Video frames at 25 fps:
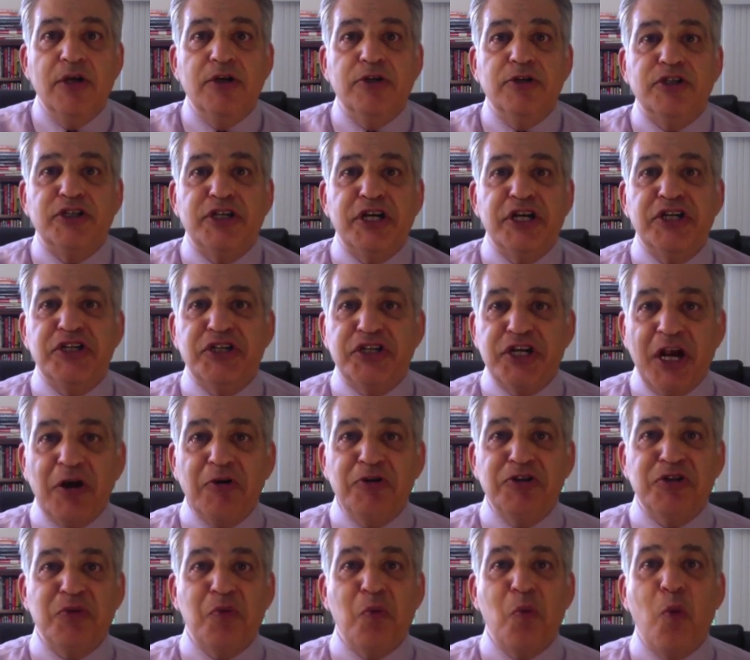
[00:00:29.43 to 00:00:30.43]
She
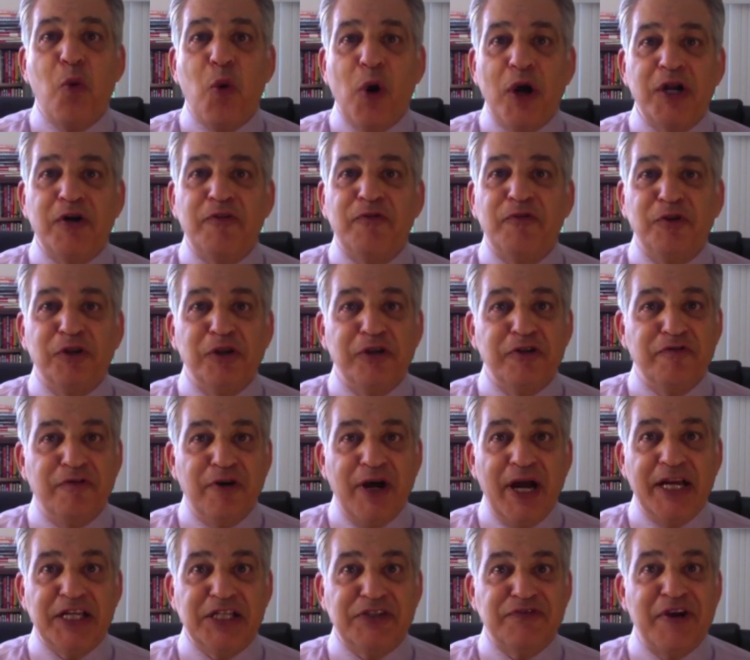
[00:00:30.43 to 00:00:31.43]
shared some wonderful
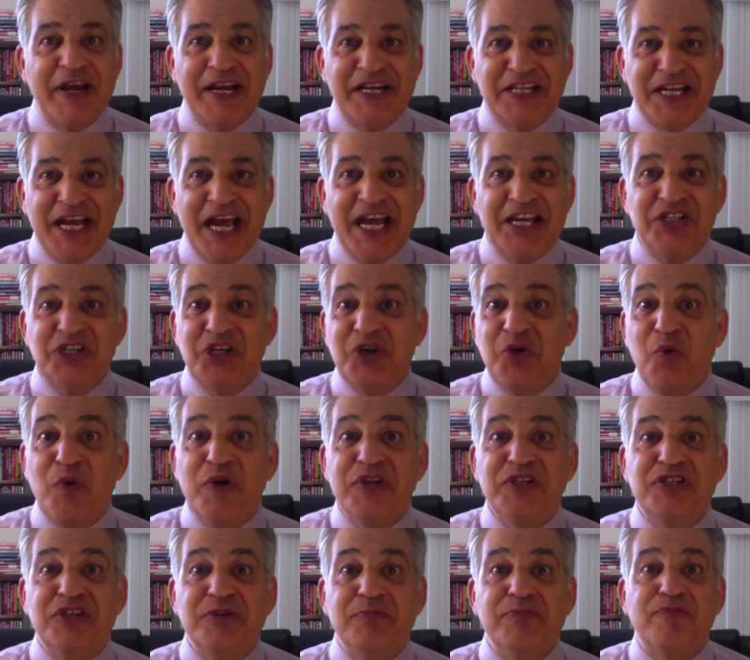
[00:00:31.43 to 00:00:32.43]
advice, fantastic
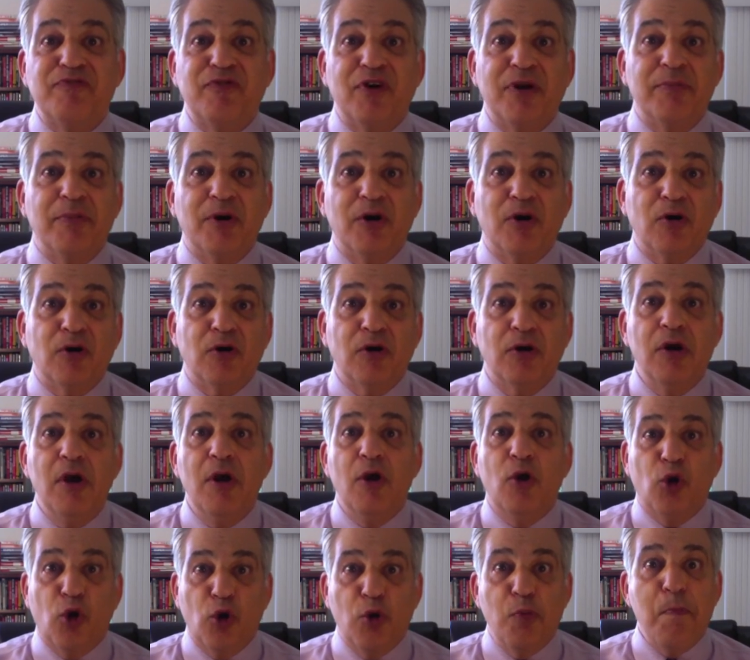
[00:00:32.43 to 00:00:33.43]
wisdom from her,
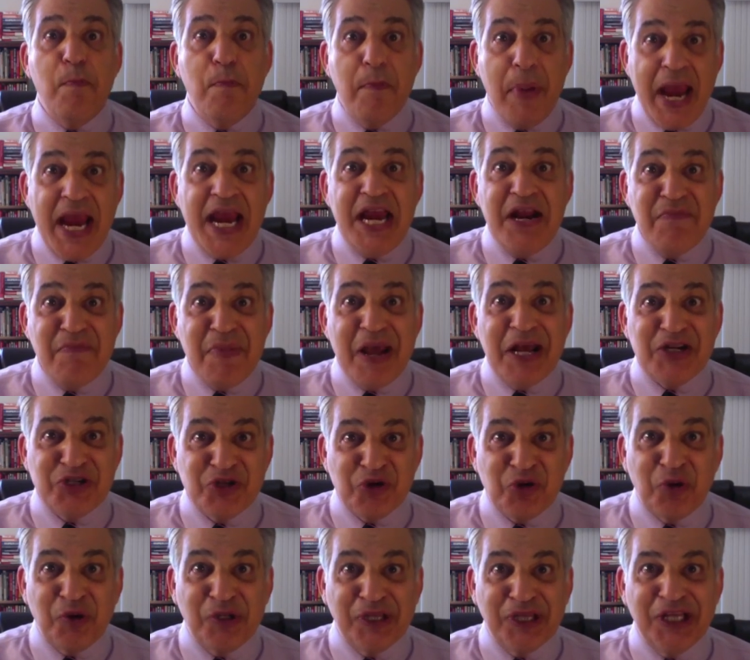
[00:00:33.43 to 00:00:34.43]
her main
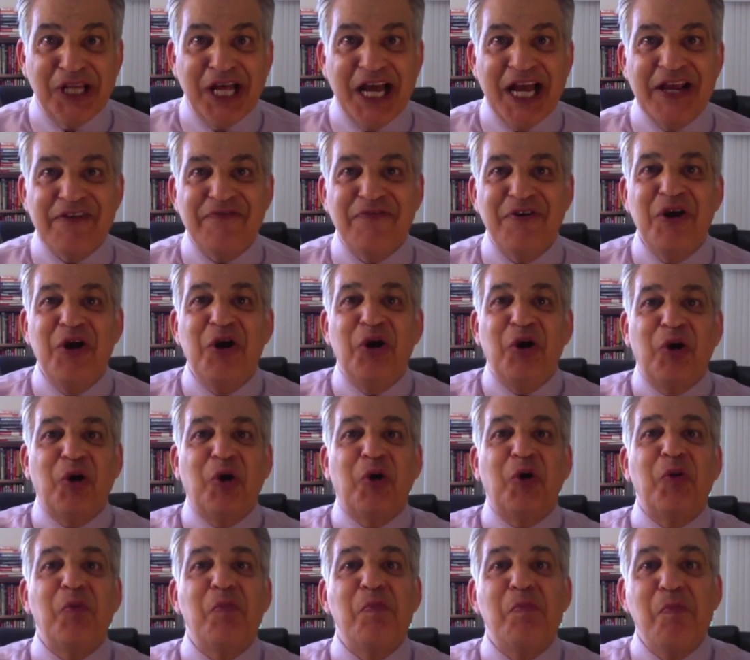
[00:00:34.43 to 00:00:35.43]
mentor in life,
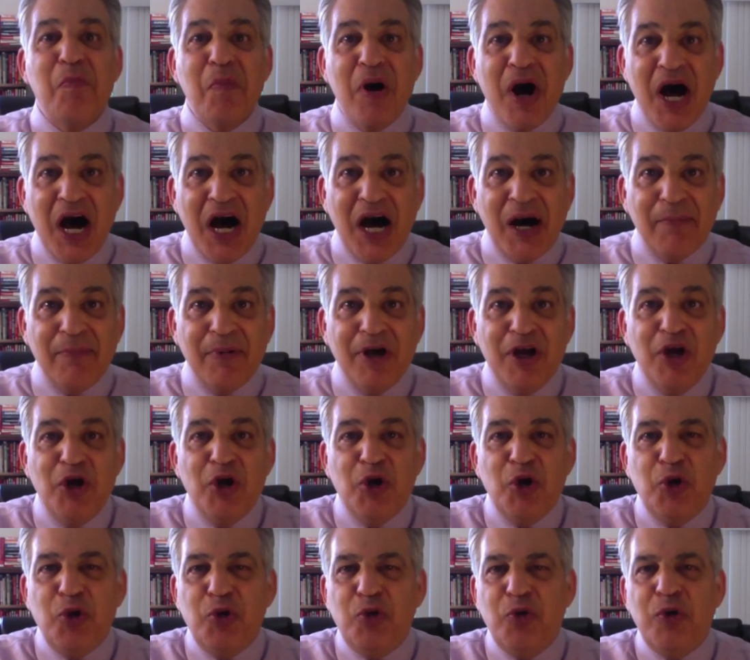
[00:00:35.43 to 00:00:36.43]
her mom,
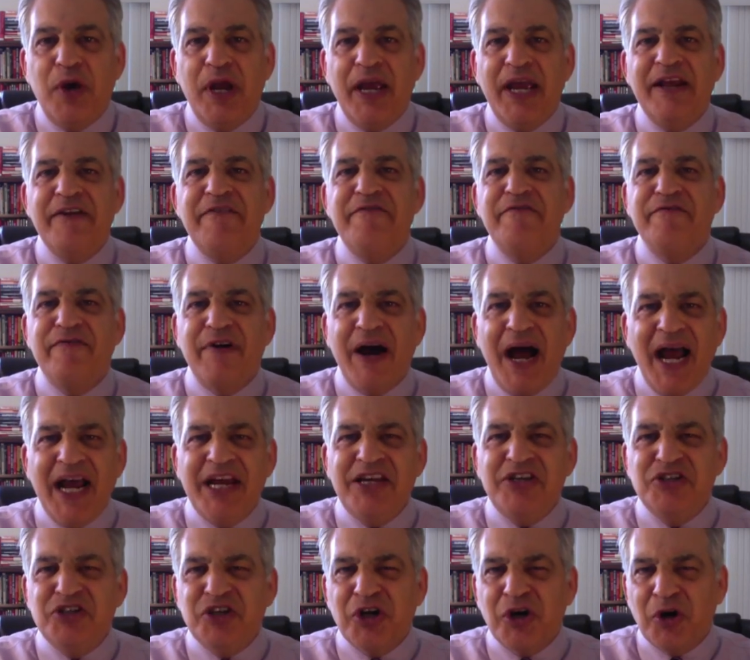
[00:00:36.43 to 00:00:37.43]
who
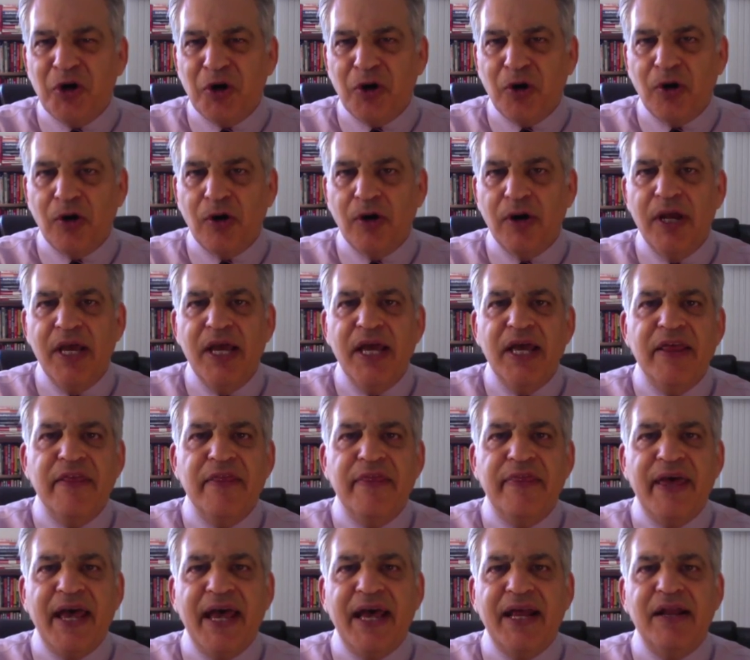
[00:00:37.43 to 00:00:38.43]
advised her
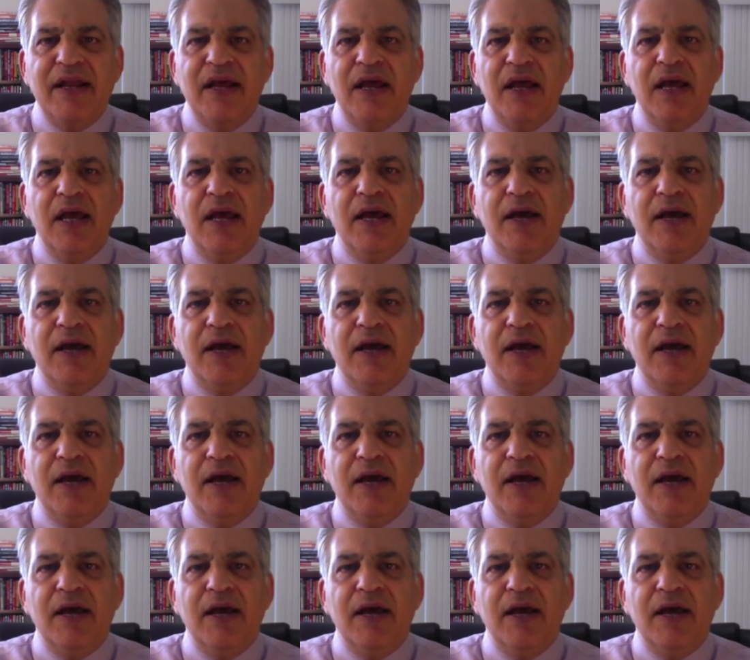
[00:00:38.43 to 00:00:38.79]
that